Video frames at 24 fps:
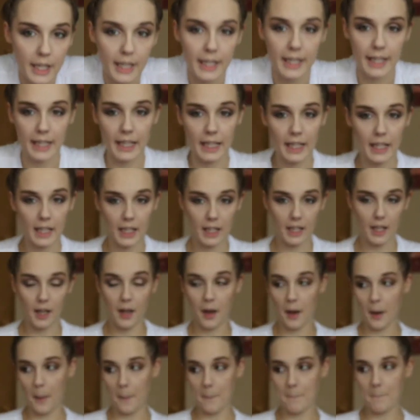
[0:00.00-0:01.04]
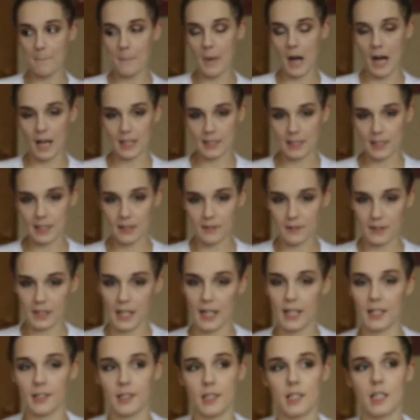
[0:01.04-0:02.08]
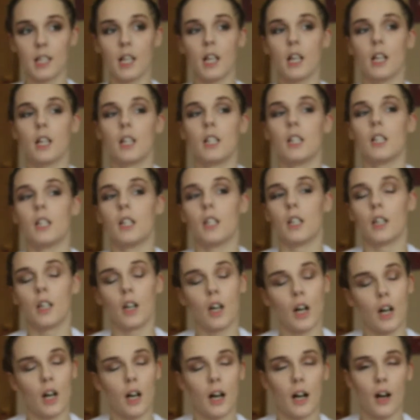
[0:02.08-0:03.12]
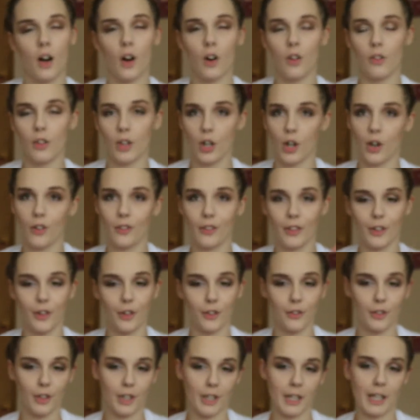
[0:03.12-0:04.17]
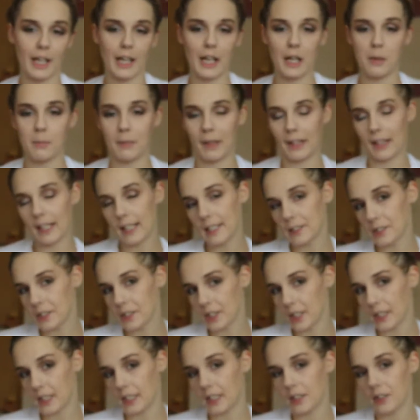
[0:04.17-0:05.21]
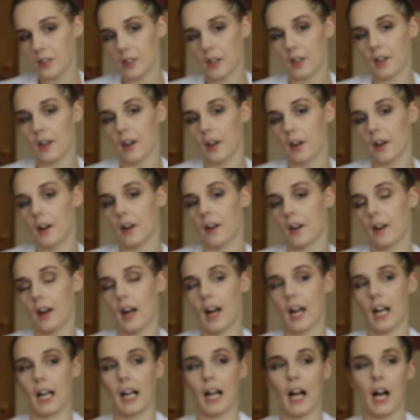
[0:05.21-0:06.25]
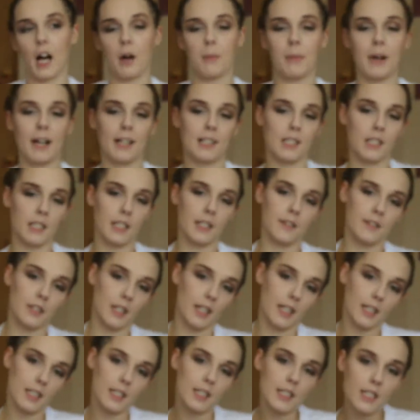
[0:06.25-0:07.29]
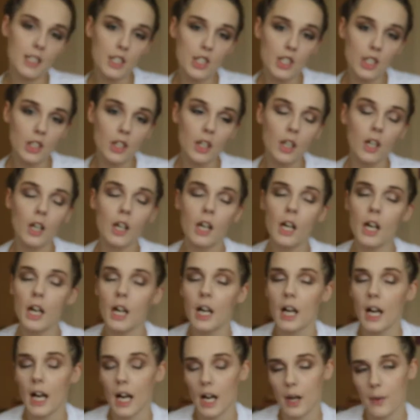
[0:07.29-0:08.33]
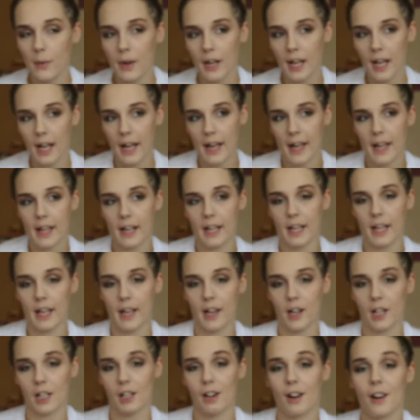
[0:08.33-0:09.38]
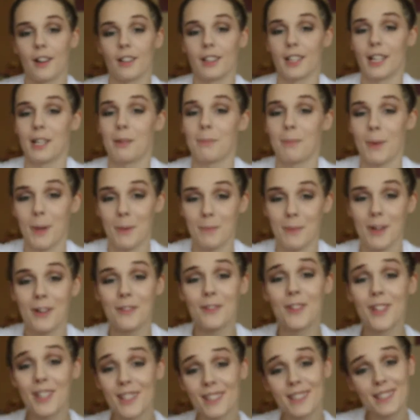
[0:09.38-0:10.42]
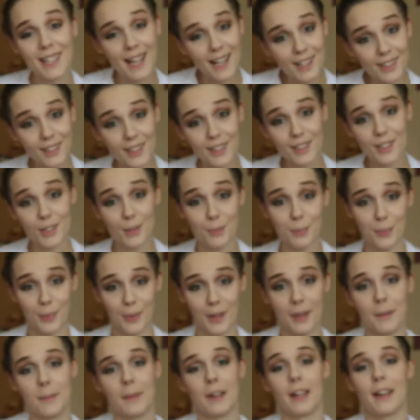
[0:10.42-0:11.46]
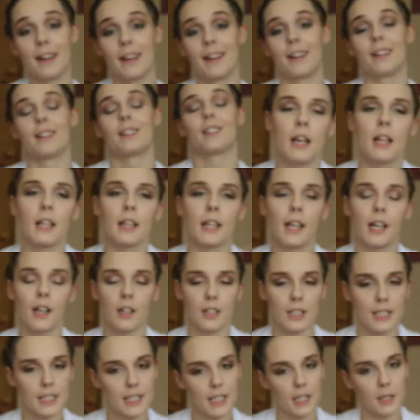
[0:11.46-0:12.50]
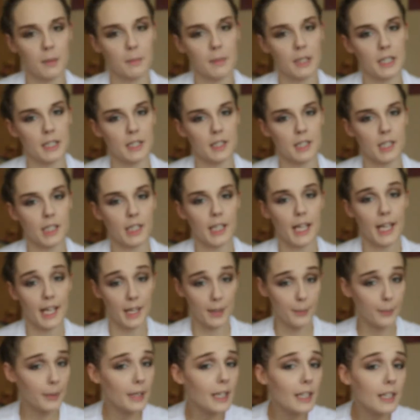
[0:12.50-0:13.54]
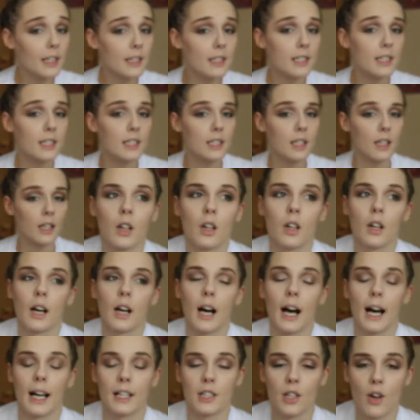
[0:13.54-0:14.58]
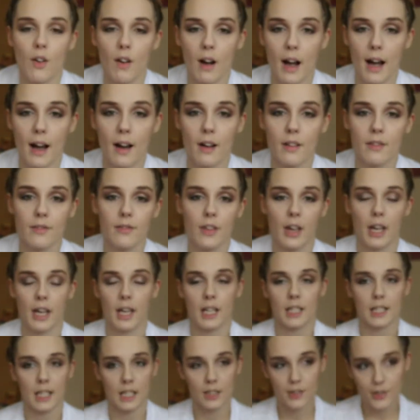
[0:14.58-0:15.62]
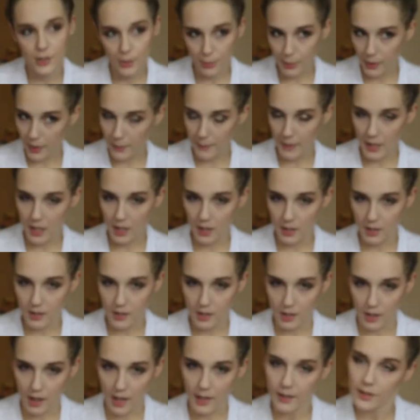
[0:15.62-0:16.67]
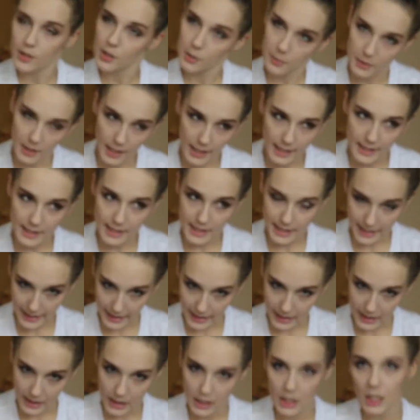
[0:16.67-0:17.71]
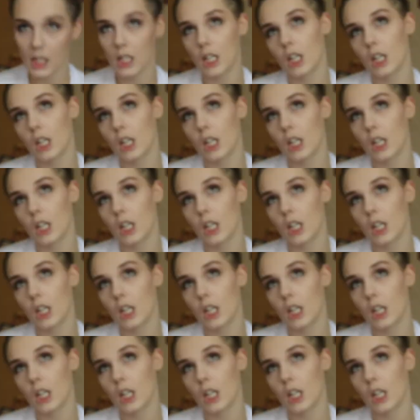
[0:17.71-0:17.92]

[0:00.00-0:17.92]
getting positive tests over and over and over again, my lines are getting darker, I got positives on a digital, I went ahead and called and made my first doctor's appointment. They aren't seeing me until 8 weeks. I don't have a doctor's appointment until October 19th,